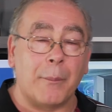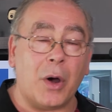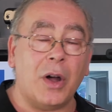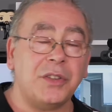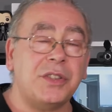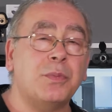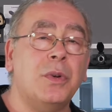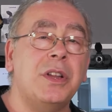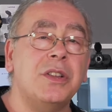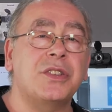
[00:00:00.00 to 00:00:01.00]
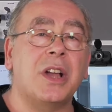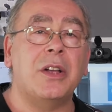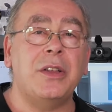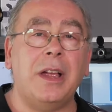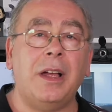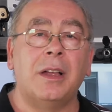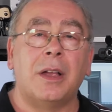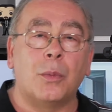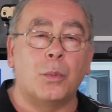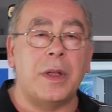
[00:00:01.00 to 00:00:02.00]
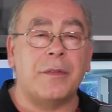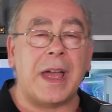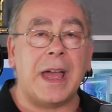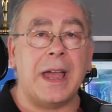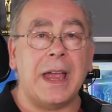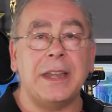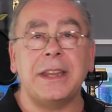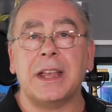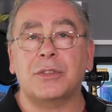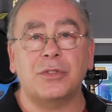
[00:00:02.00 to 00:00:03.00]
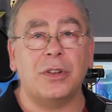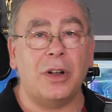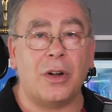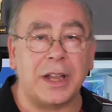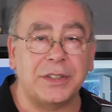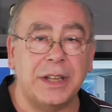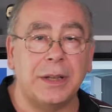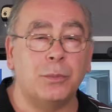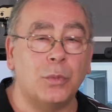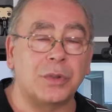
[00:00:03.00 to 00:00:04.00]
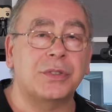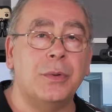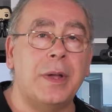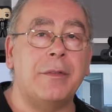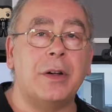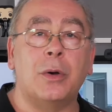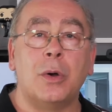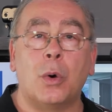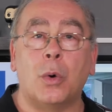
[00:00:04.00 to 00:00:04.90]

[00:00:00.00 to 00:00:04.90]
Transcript: But I just wanted to show you without any extra lighting whatsoever